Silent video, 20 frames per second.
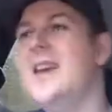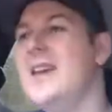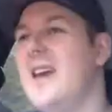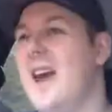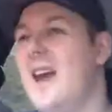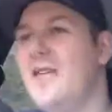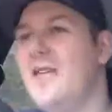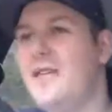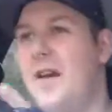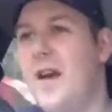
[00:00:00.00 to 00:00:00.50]

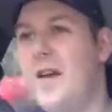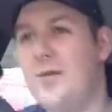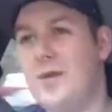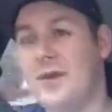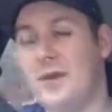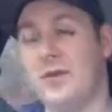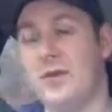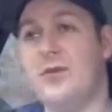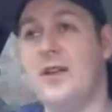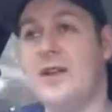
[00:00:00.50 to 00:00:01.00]
Yeah, fair
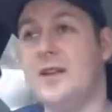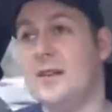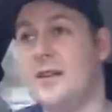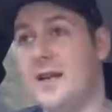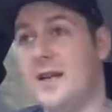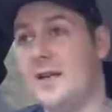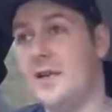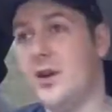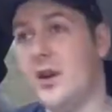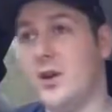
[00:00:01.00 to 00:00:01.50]
enough,
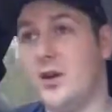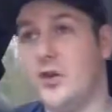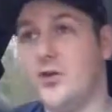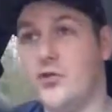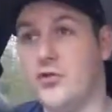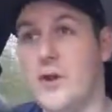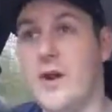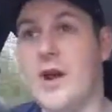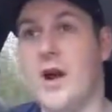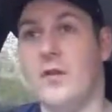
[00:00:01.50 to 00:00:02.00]
let's all
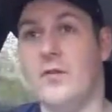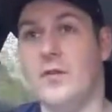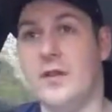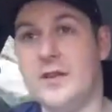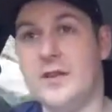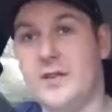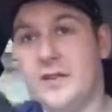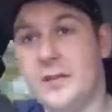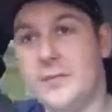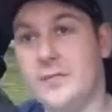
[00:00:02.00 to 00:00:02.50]
agree on
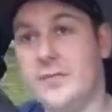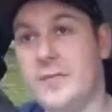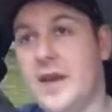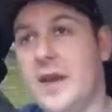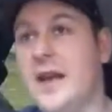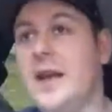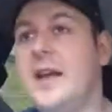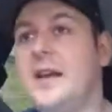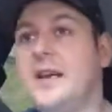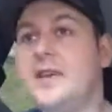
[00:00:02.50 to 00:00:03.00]
this.
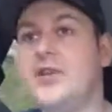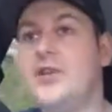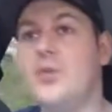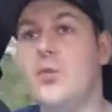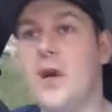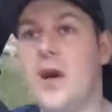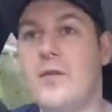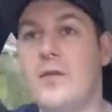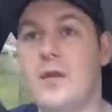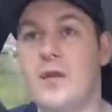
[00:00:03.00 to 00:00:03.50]
English
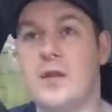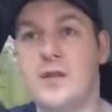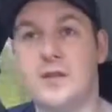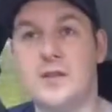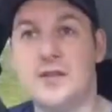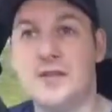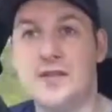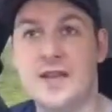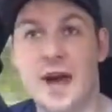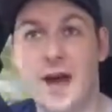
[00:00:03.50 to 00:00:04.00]
weather
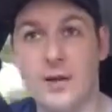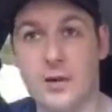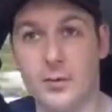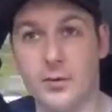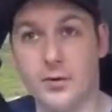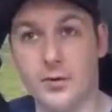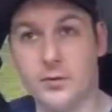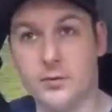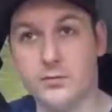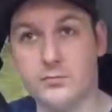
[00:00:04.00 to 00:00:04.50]
is
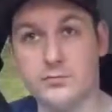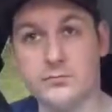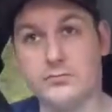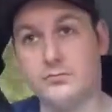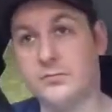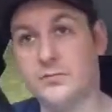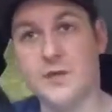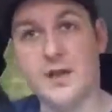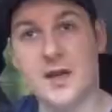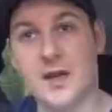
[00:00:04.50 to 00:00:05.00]
terrible.
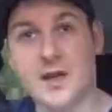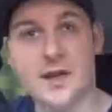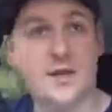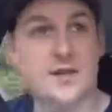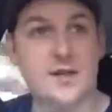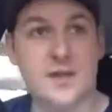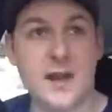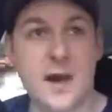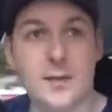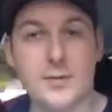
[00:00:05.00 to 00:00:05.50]
It
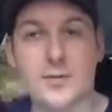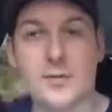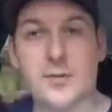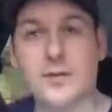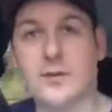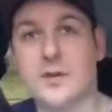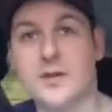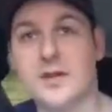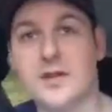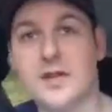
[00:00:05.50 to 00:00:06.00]
is
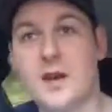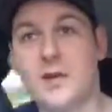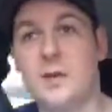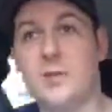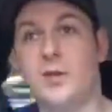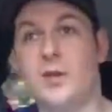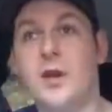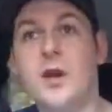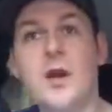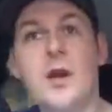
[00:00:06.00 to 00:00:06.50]
absolutely
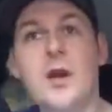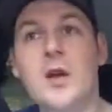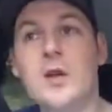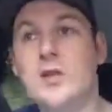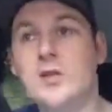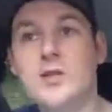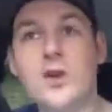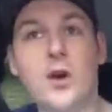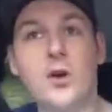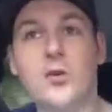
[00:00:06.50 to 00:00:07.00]
terrible.
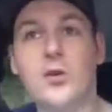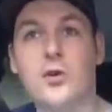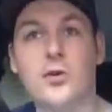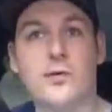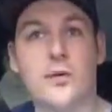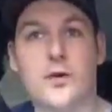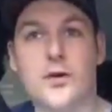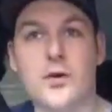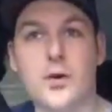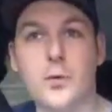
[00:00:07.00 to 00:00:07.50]
It's not good
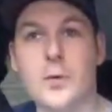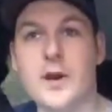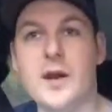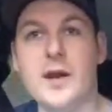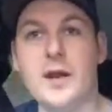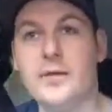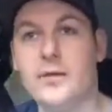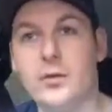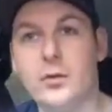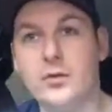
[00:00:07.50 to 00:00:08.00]
for human
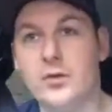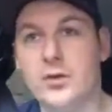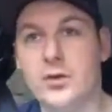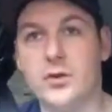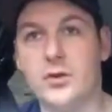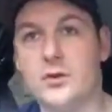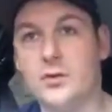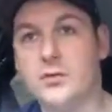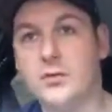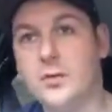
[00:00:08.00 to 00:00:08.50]
evolution.